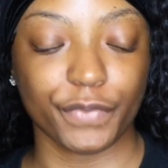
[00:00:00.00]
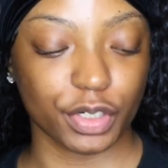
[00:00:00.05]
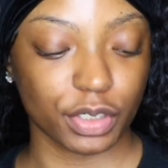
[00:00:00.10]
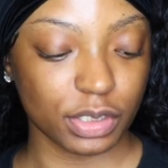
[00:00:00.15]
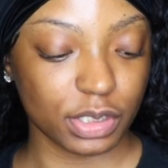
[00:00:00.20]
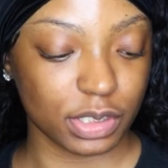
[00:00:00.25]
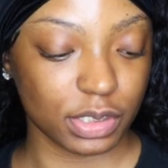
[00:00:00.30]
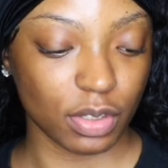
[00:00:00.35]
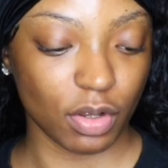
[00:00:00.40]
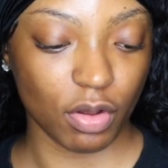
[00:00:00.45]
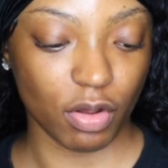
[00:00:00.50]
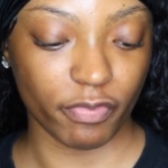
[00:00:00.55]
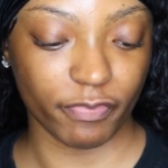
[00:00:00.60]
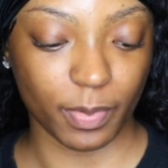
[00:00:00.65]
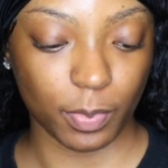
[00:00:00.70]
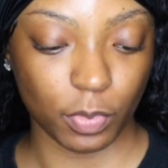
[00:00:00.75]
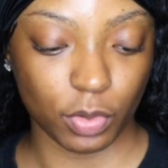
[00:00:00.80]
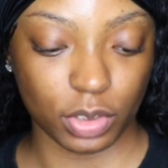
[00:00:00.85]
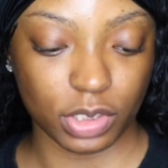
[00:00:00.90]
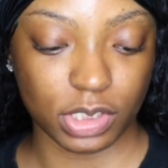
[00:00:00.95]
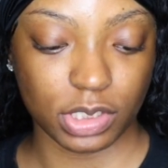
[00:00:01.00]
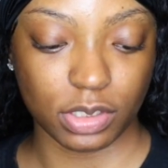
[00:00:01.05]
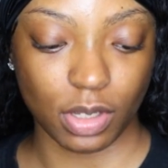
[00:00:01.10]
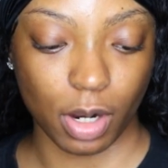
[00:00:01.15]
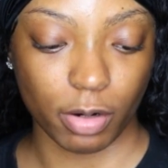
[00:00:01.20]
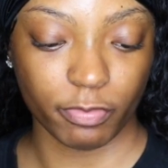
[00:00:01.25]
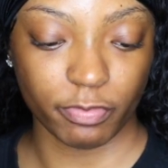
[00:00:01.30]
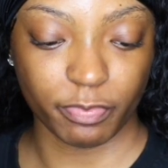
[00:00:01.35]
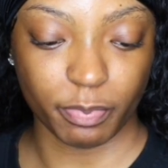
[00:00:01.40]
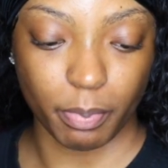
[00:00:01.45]
first off, I'm gonna
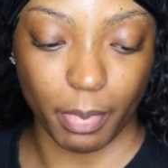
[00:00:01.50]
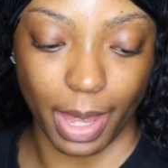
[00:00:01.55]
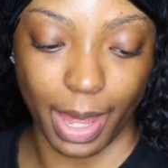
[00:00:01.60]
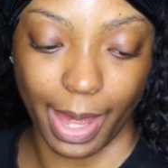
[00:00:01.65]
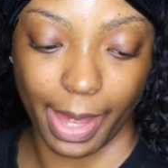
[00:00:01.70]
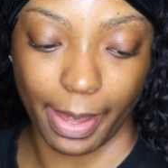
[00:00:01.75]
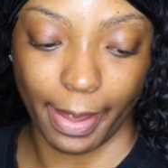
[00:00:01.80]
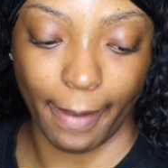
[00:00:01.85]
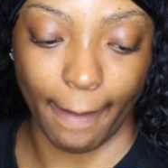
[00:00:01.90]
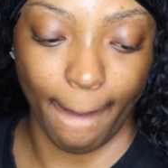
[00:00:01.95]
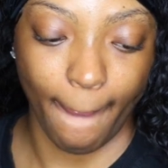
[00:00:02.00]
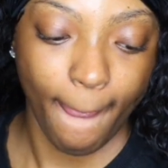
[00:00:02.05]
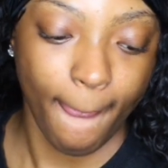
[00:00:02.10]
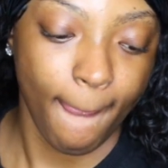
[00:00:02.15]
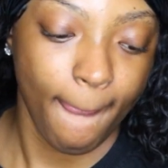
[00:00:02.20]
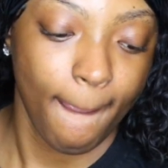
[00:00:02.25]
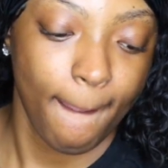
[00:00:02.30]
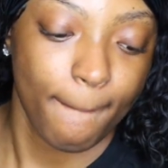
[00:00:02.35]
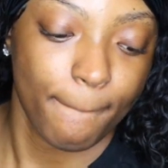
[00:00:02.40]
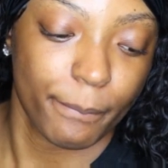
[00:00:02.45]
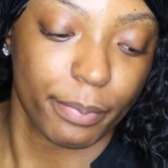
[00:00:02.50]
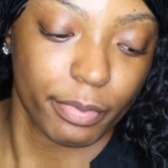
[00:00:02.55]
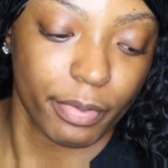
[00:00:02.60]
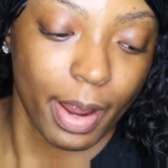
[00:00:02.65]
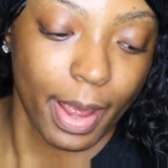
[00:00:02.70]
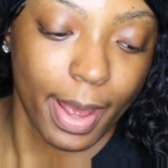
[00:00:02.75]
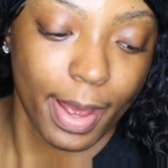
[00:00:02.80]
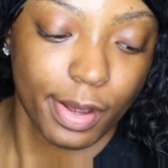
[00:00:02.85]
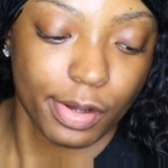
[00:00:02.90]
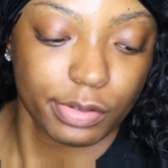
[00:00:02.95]
start with my
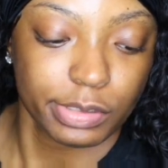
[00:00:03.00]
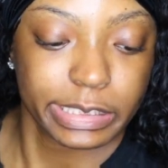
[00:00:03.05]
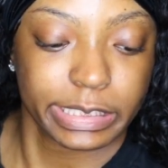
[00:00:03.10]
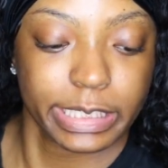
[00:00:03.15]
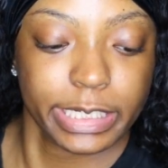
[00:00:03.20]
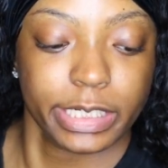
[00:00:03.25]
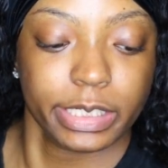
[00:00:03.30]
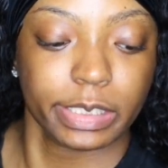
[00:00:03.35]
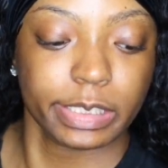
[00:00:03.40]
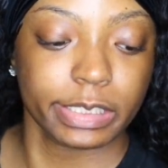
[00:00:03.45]
brows and